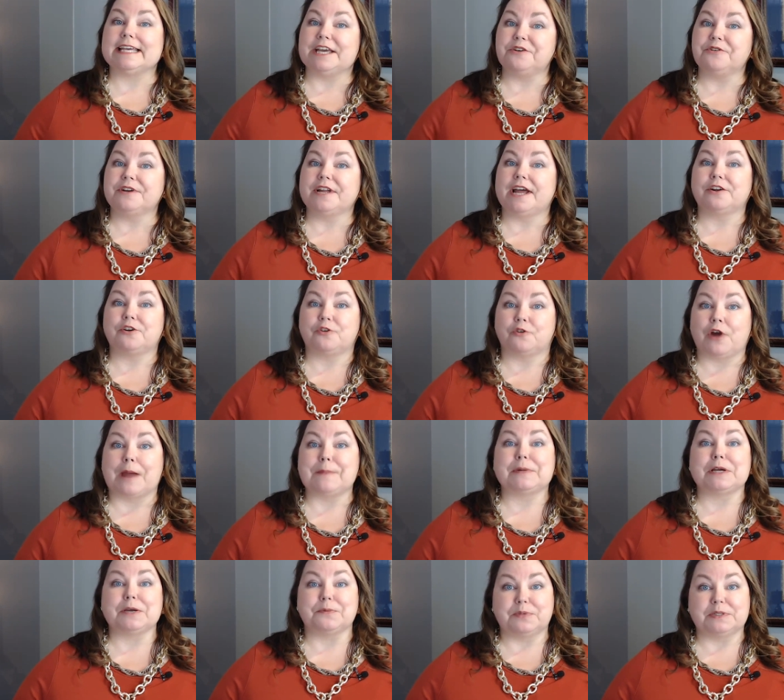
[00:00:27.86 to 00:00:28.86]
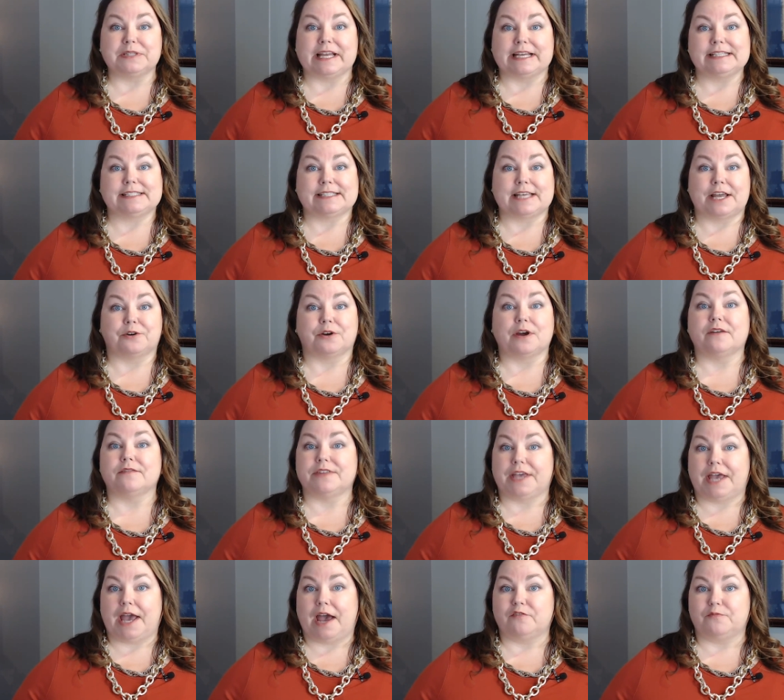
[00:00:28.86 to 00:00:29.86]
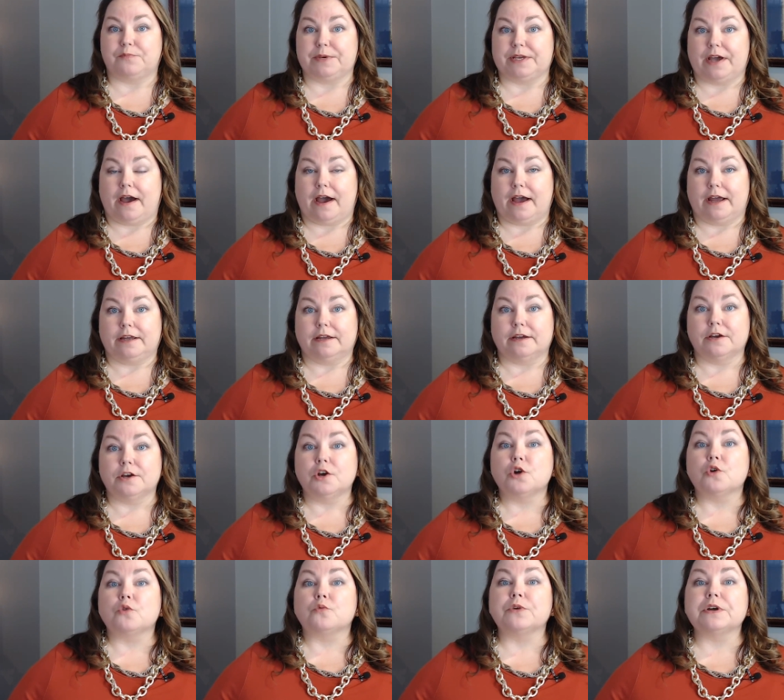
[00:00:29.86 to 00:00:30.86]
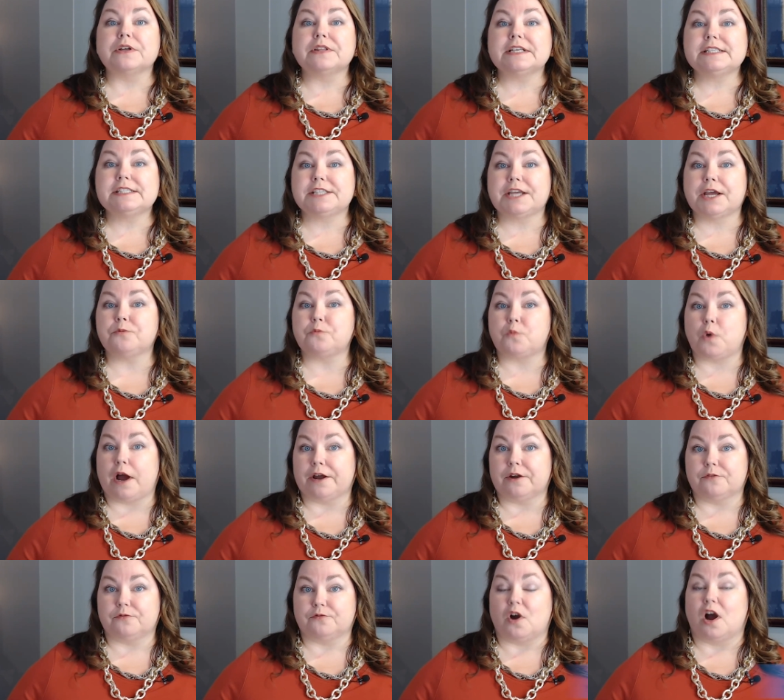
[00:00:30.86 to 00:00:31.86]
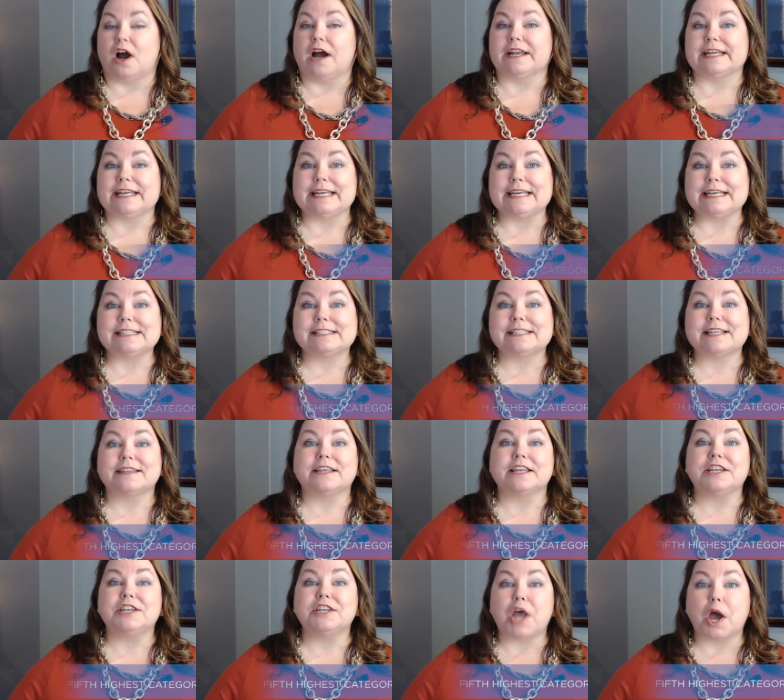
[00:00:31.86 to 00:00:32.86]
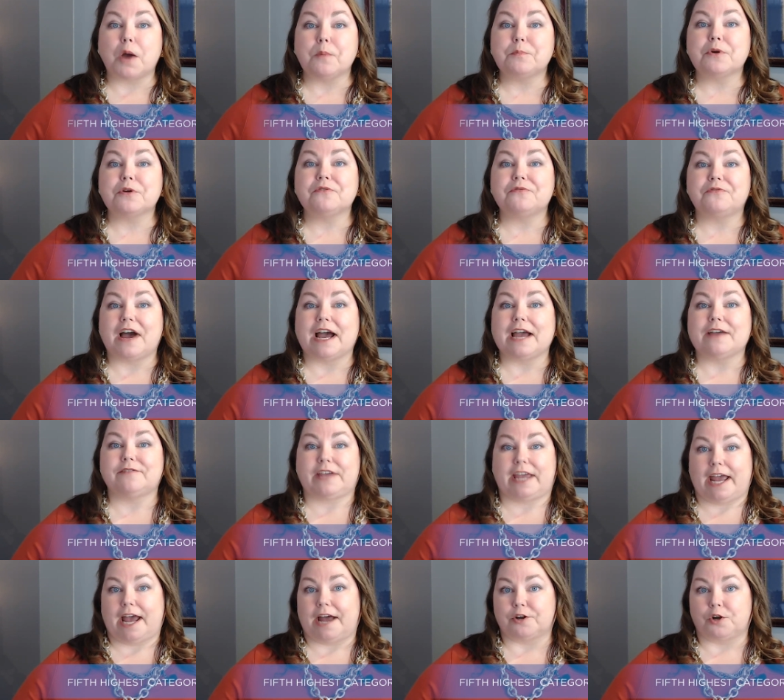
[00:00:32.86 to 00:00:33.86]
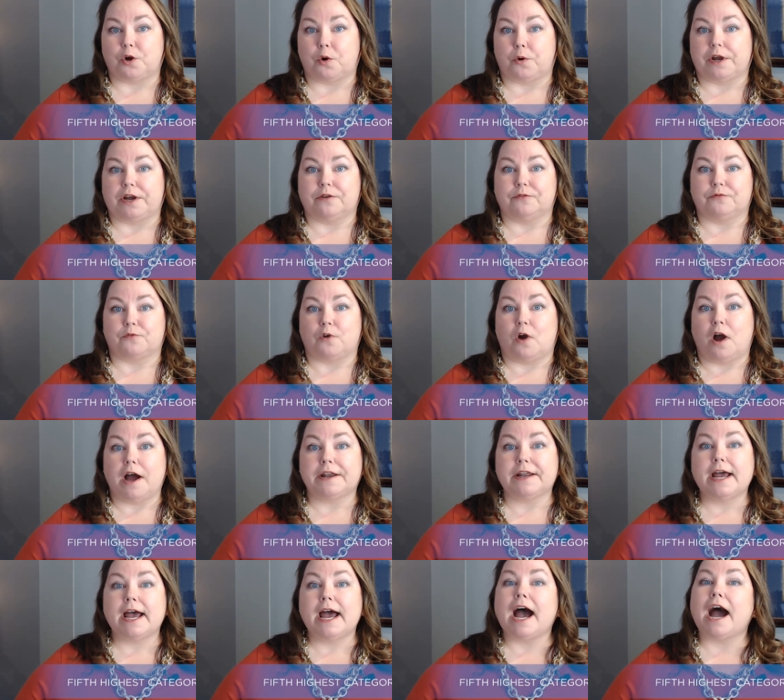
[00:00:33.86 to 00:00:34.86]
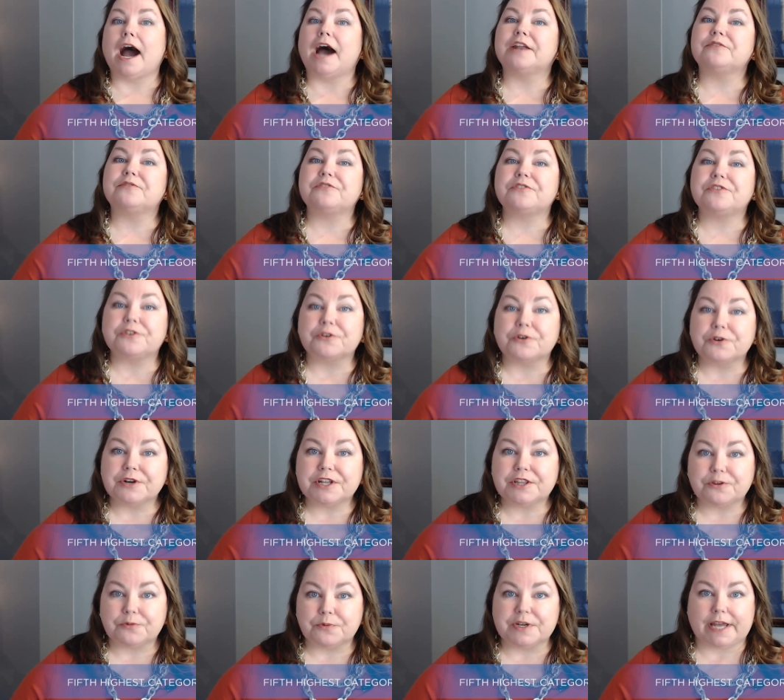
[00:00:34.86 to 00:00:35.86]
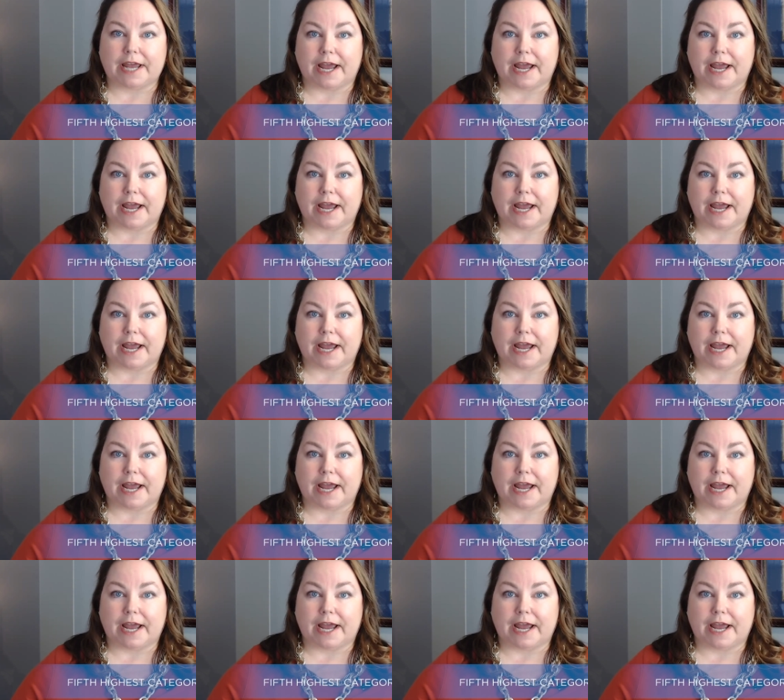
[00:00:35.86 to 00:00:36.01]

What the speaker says: Internet Crime Complaint Center of the FBI, real estate wire fraud is the number 5 category of fraud out of 33